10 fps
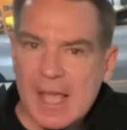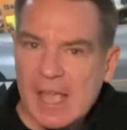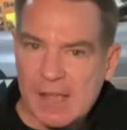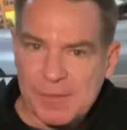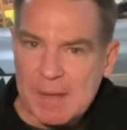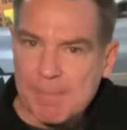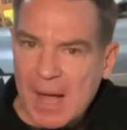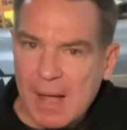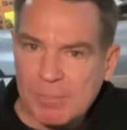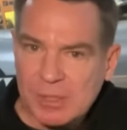If they
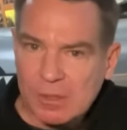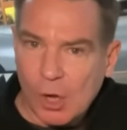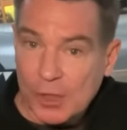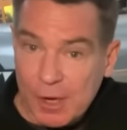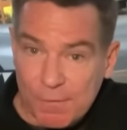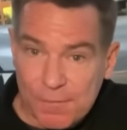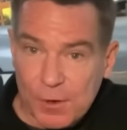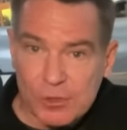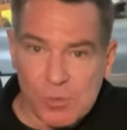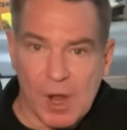bombed on their
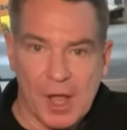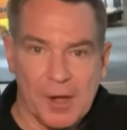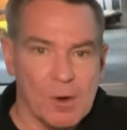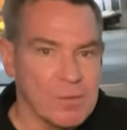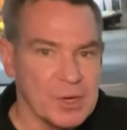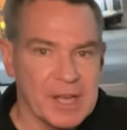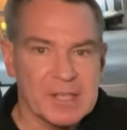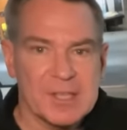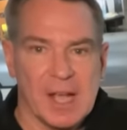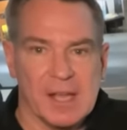first run over
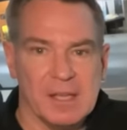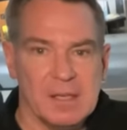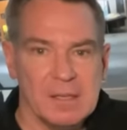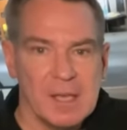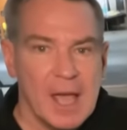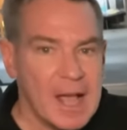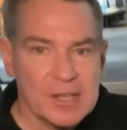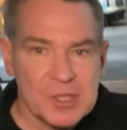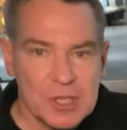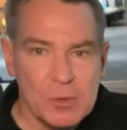Nagasaki,
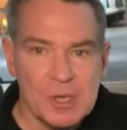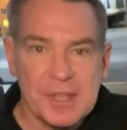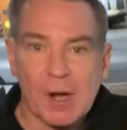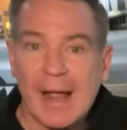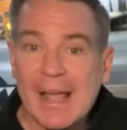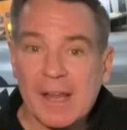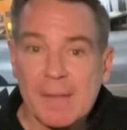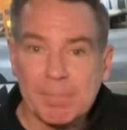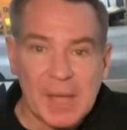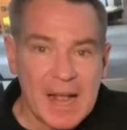executed their
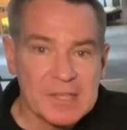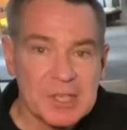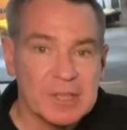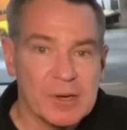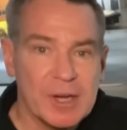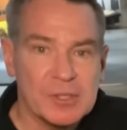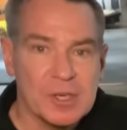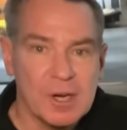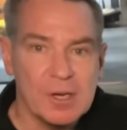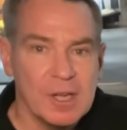anti-blast clearing
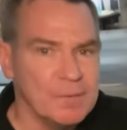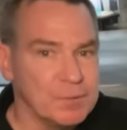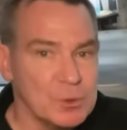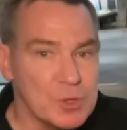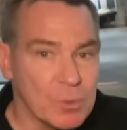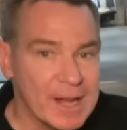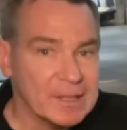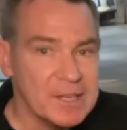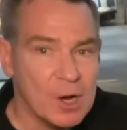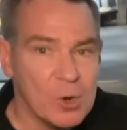turn, and flew
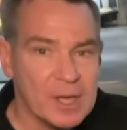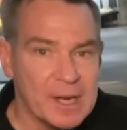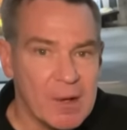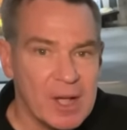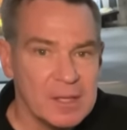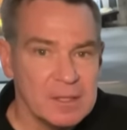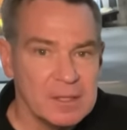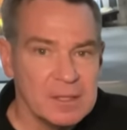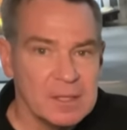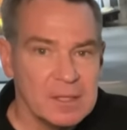directly to Okinawa,
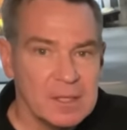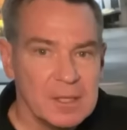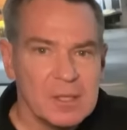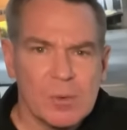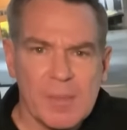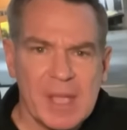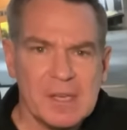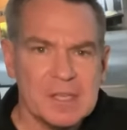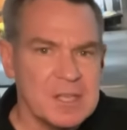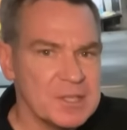there
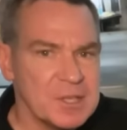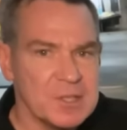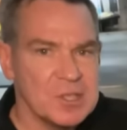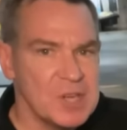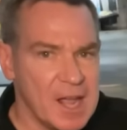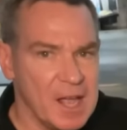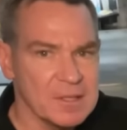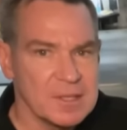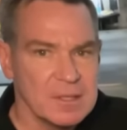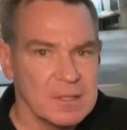remained a distant
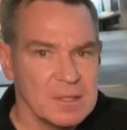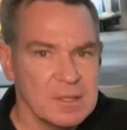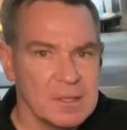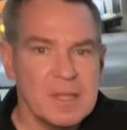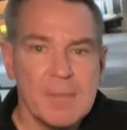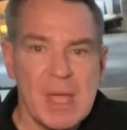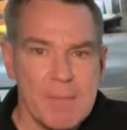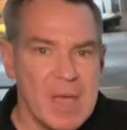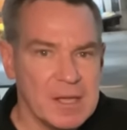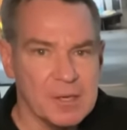chance that they may
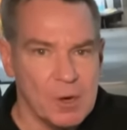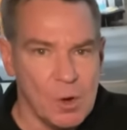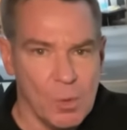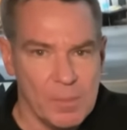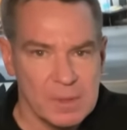make it home.